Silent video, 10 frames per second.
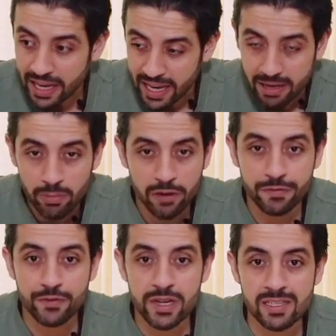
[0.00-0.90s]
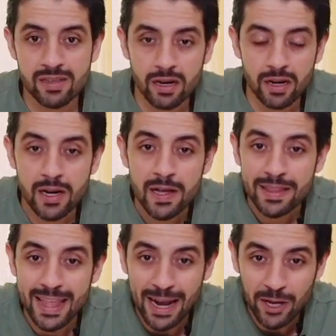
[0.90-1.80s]
in my freezer
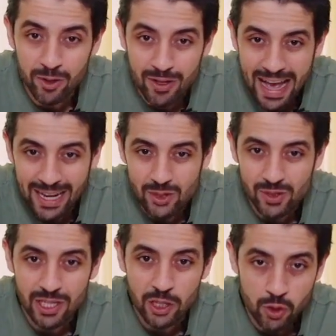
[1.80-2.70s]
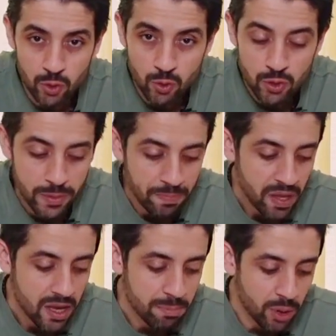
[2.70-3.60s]
that I could actually use.
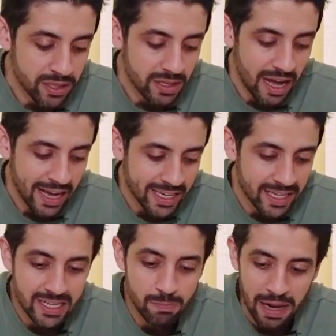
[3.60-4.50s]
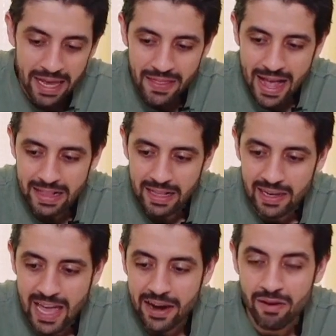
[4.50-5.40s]
But I can explain that
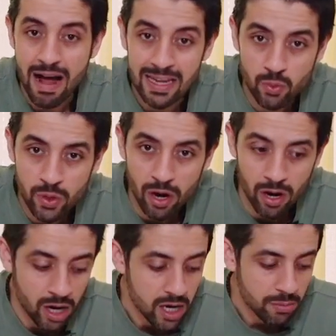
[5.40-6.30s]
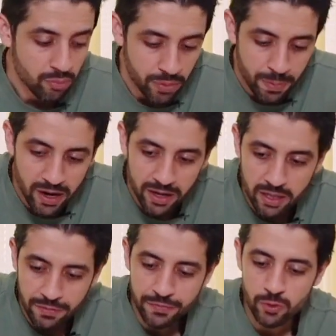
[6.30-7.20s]
later as we are preparing
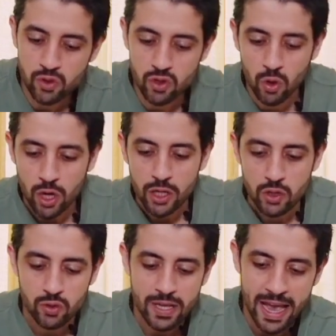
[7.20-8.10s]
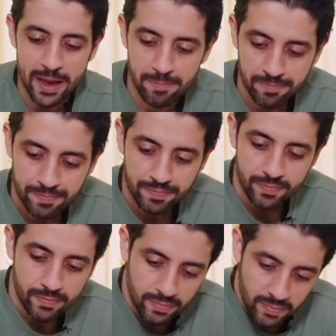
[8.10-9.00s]
the food. So today,
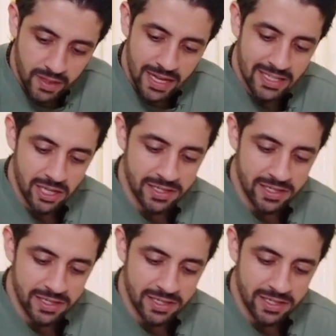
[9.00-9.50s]
as I